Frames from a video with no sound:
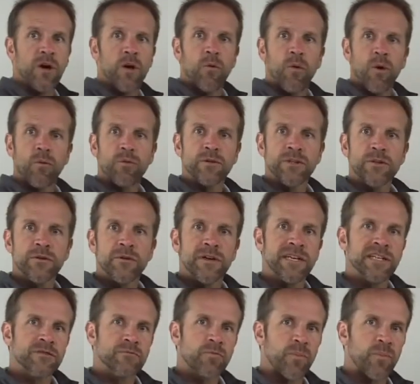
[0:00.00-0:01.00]
what we're doing
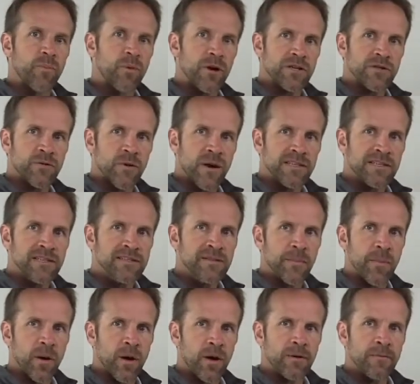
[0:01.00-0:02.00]
is we're pressurizing the
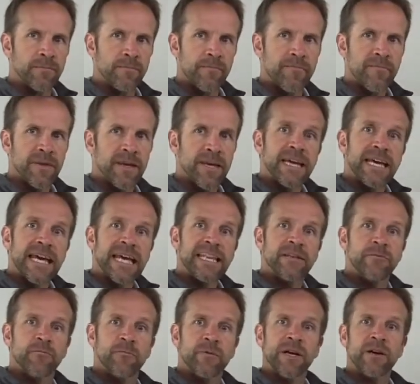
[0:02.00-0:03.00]
part, and
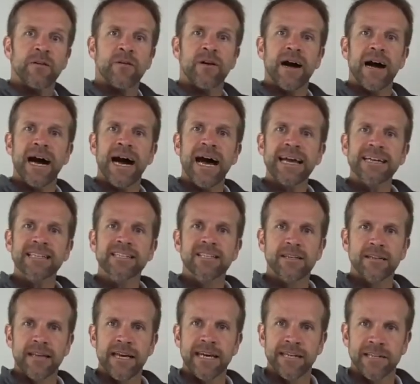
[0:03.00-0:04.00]
then we are
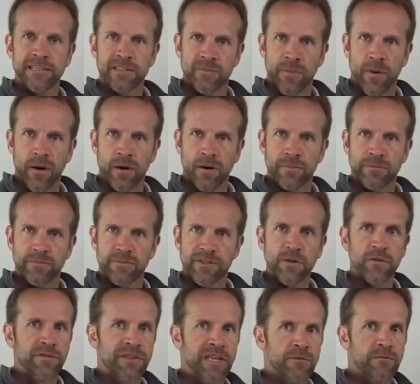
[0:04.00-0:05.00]
isolating the part.
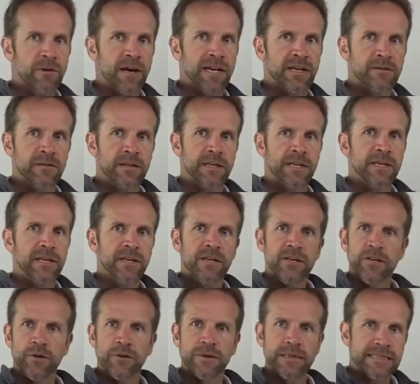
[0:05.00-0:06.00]
So theoretically,
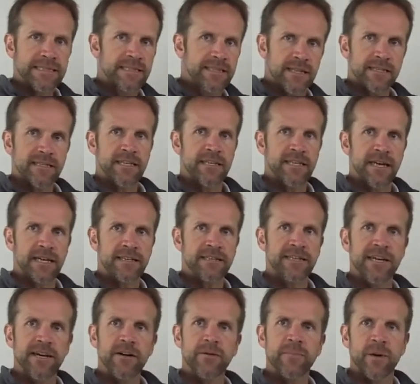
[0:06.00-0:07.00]
you could disconnect
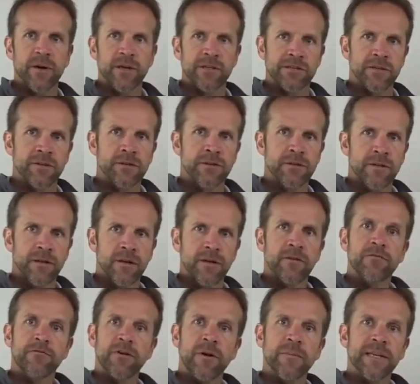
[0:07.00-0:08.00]
the air pressure
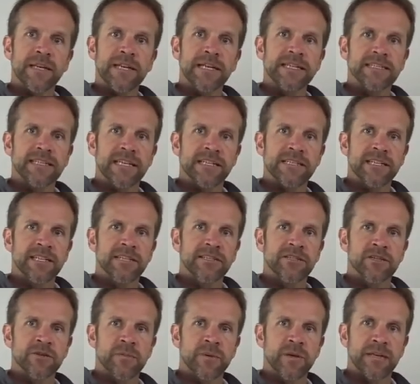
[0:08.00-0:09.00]
from the leak test
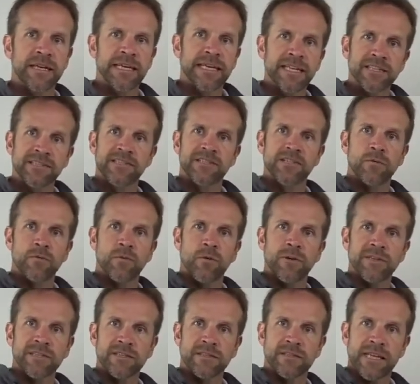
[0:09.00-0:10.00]
instrument, and it's still
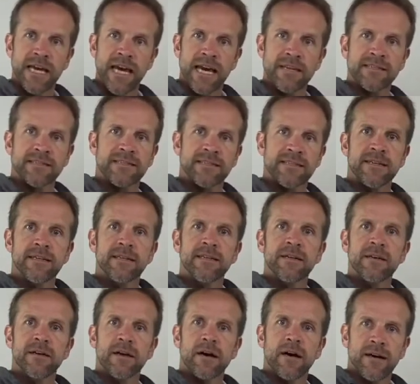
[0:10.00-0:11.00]
going to test
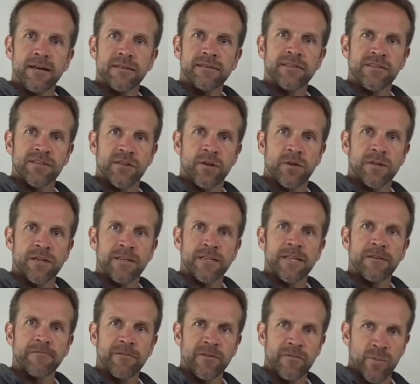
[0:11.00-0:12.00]
on the circuit
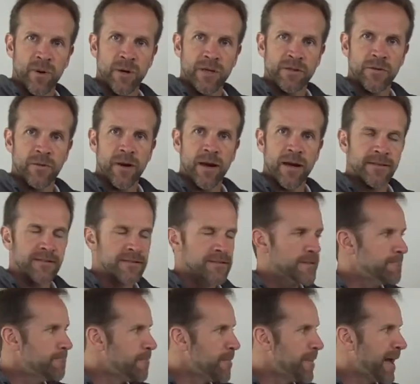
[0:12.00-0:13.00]
that we've pressurized.
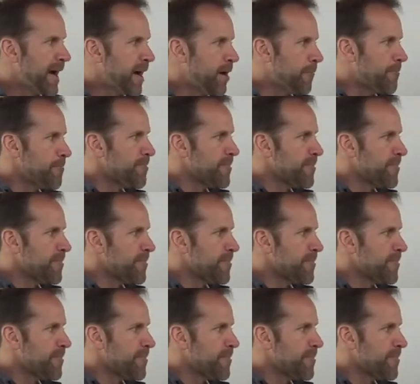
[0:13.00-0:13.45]
Now,